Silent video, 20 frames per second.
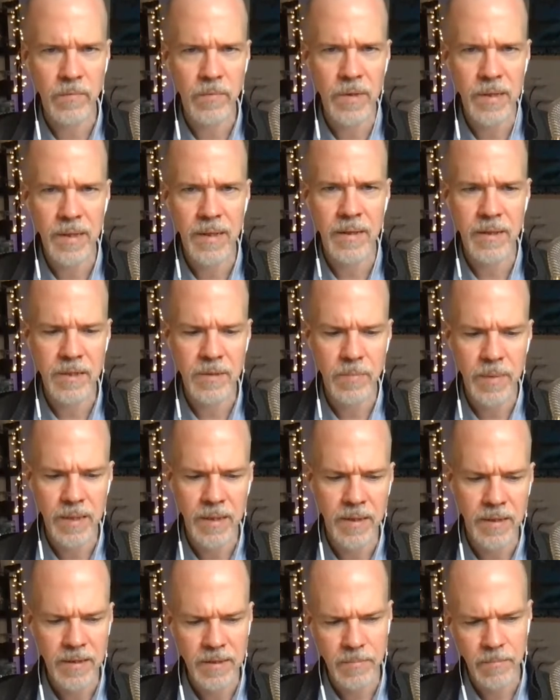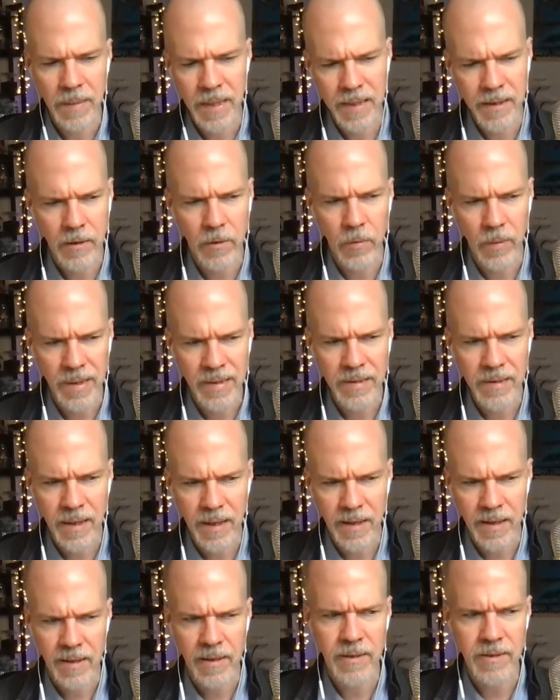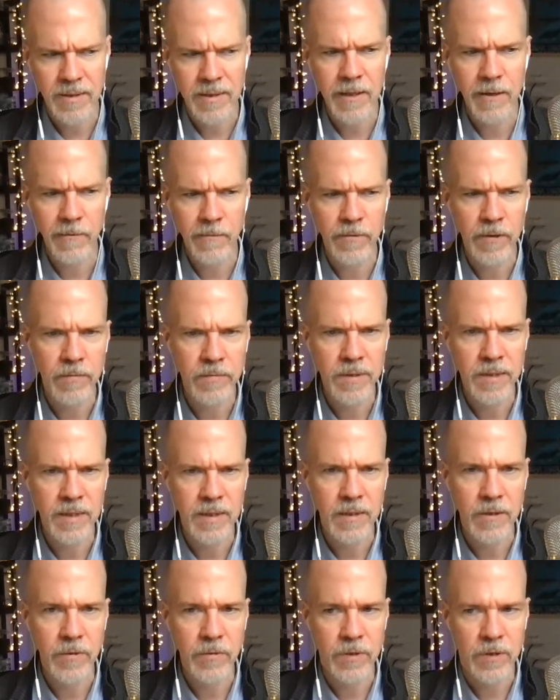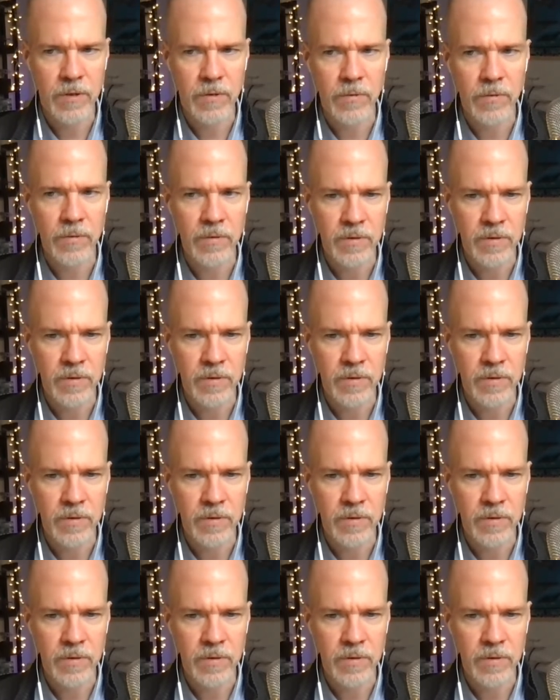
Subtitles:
for that is because macOS Ken is now 15 years old.